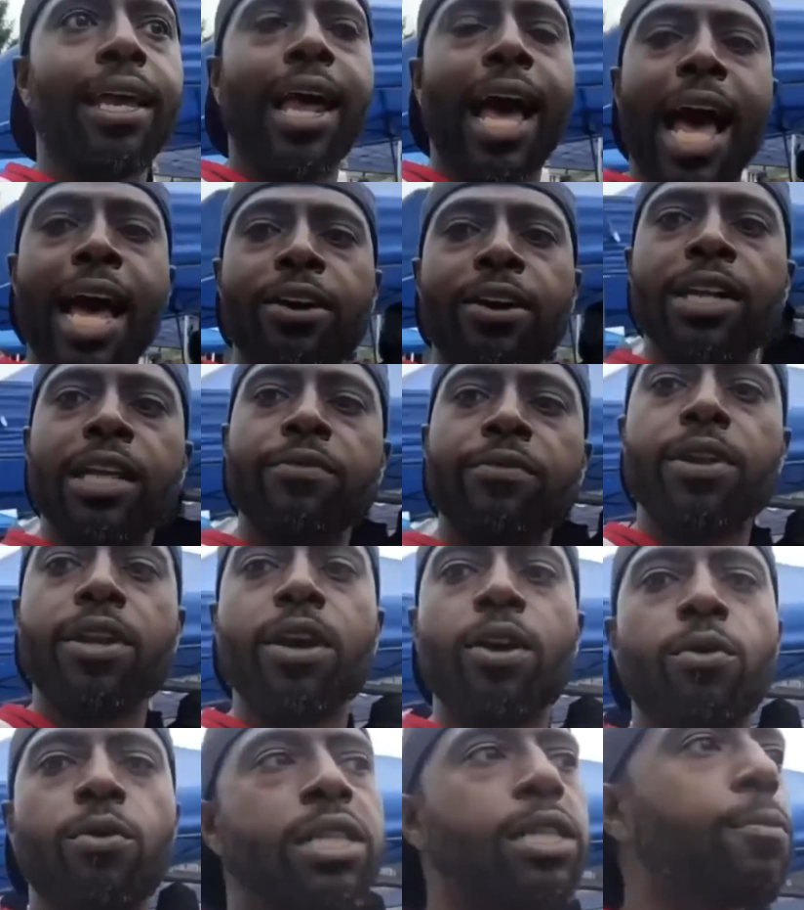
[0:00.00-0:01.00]
I don't even
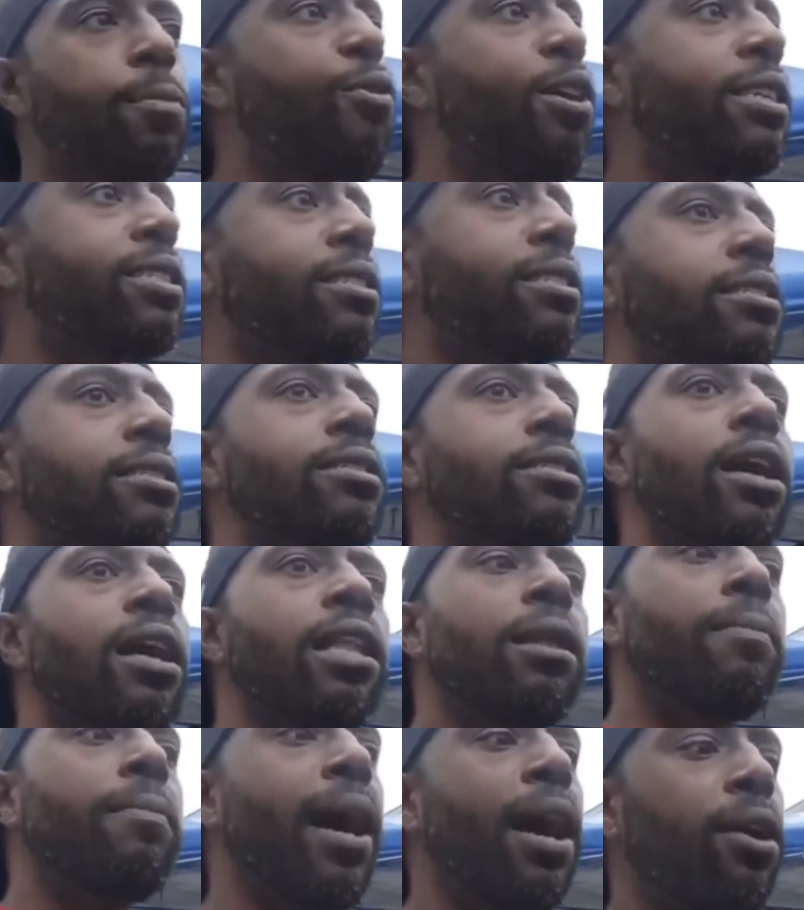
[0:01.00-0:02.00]
know what the presence is
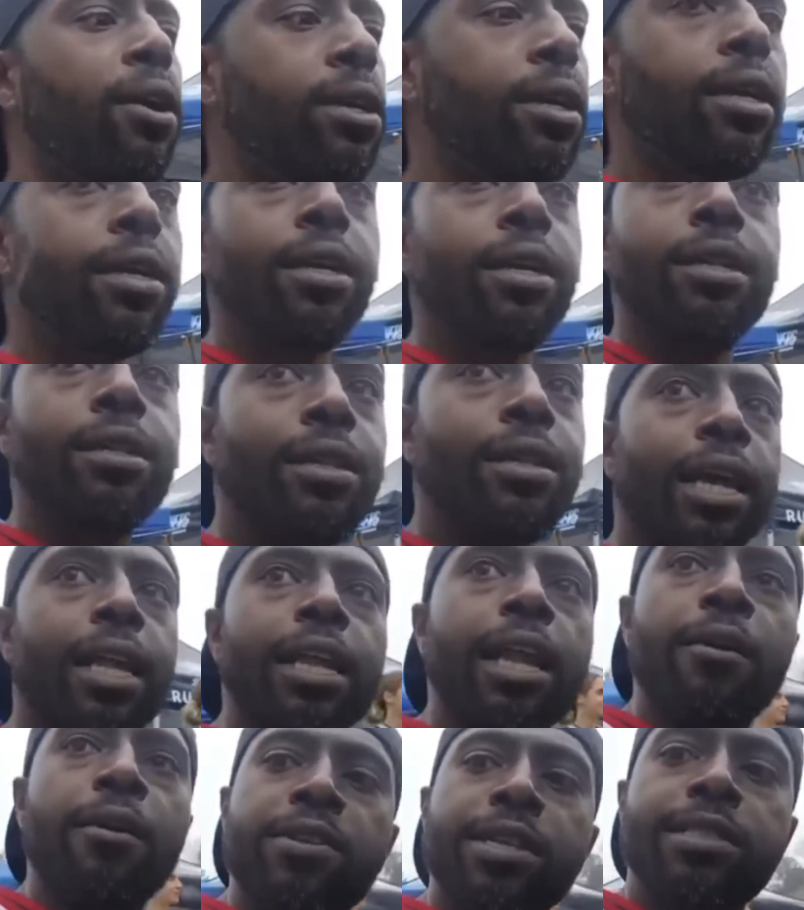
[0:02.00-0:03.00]
all about. They
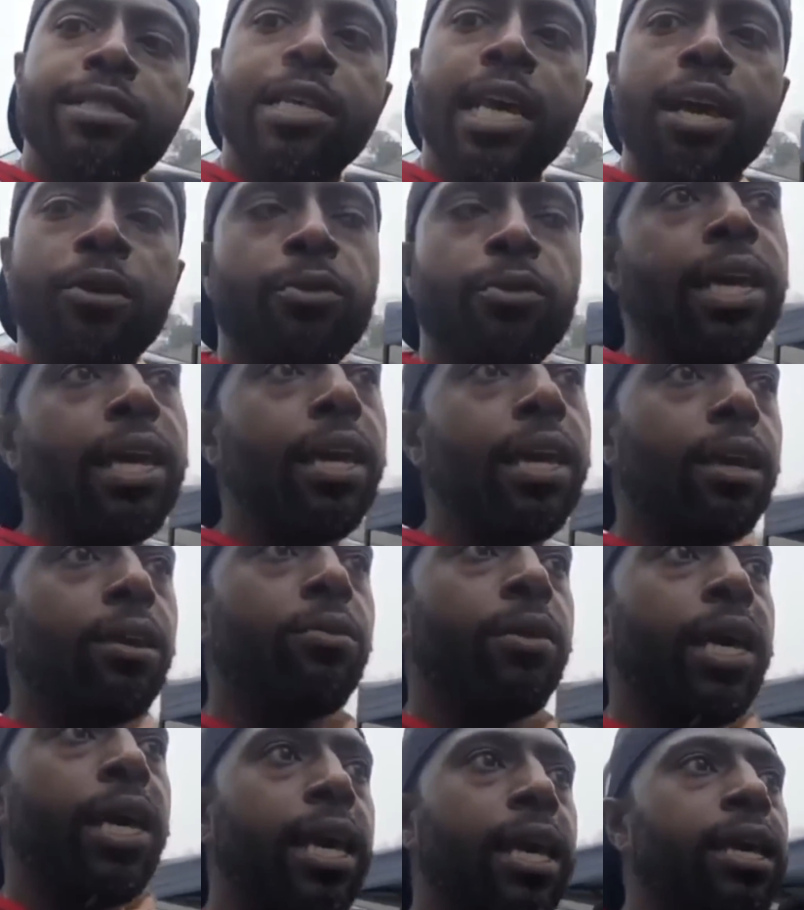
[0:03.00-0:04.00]
love to say
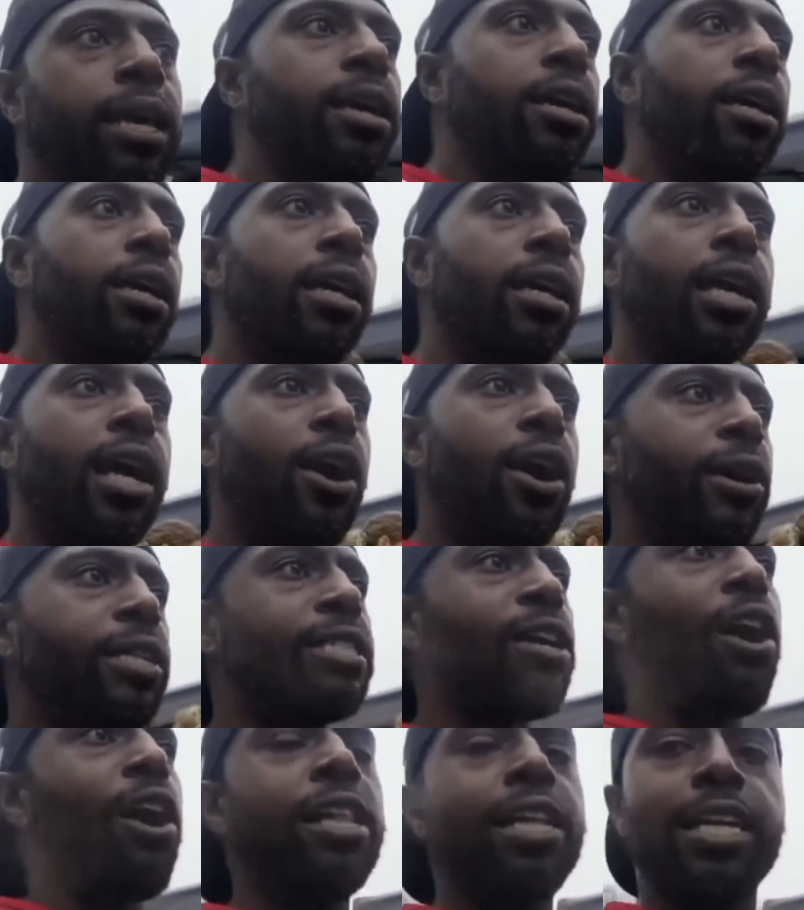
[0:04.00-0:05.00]
we you know, it's
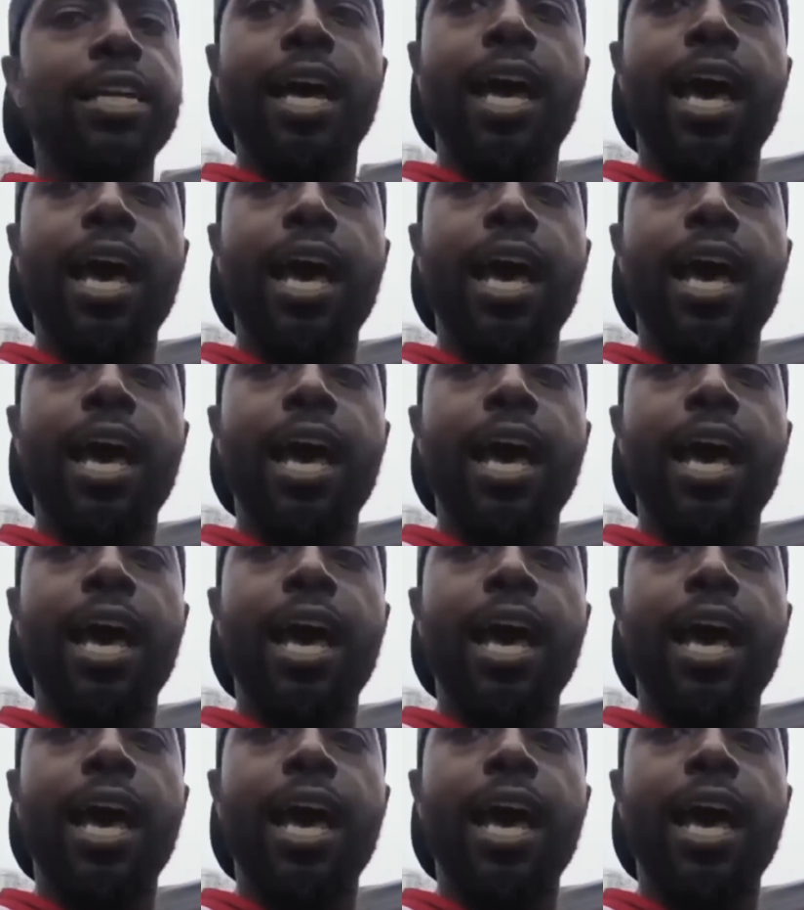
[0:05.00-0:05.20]
all in your